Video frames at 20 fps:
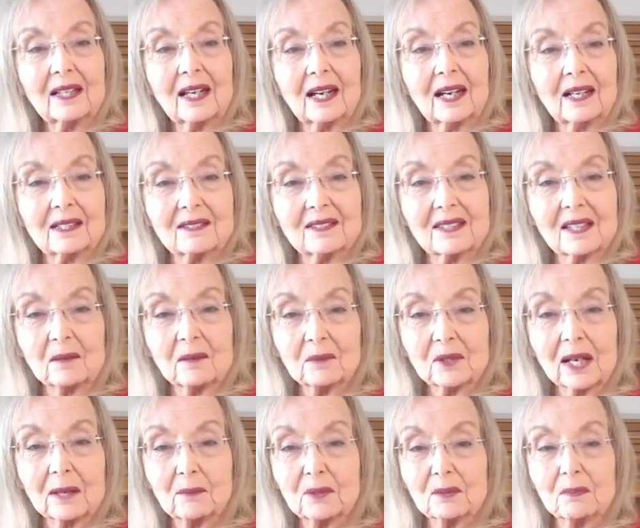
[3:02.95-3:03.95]
Uh,
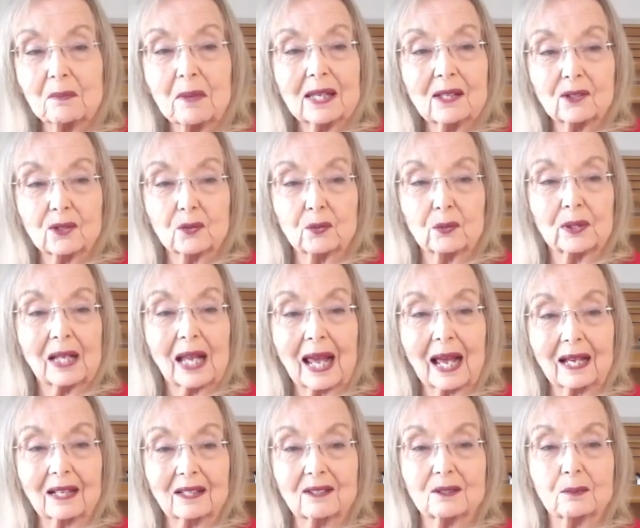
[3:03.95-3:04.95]
sometimes males
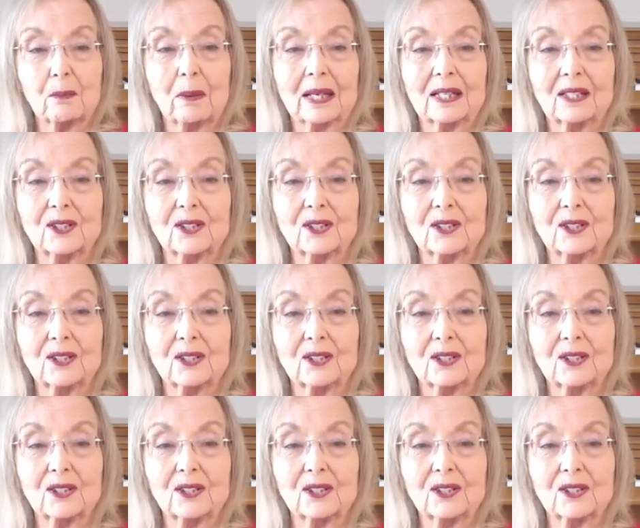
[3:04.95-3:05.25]
relax by